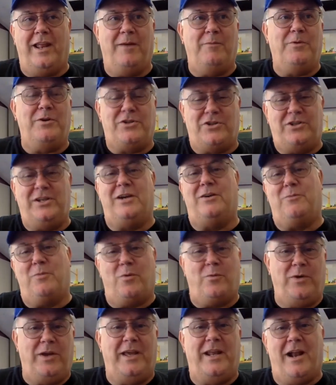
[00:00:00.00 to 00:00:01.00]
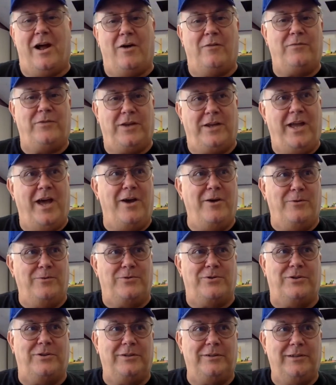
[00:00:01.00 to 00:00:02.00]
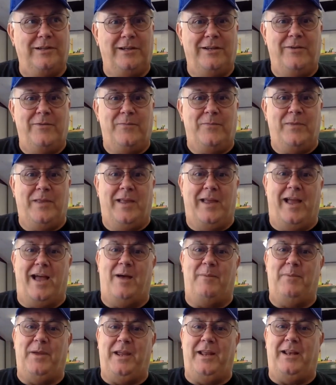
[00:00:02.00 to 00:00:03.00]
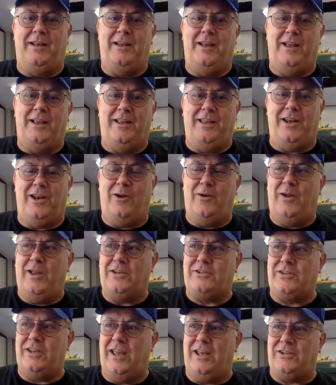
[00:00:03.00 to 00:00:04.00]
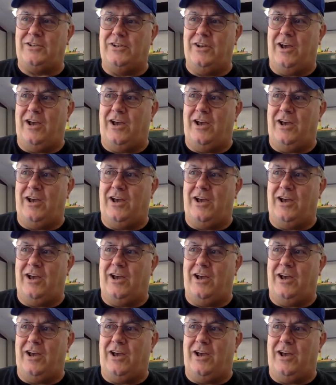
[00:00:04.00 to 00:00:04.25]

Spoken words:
and we still won't get off the coast. I mean, it's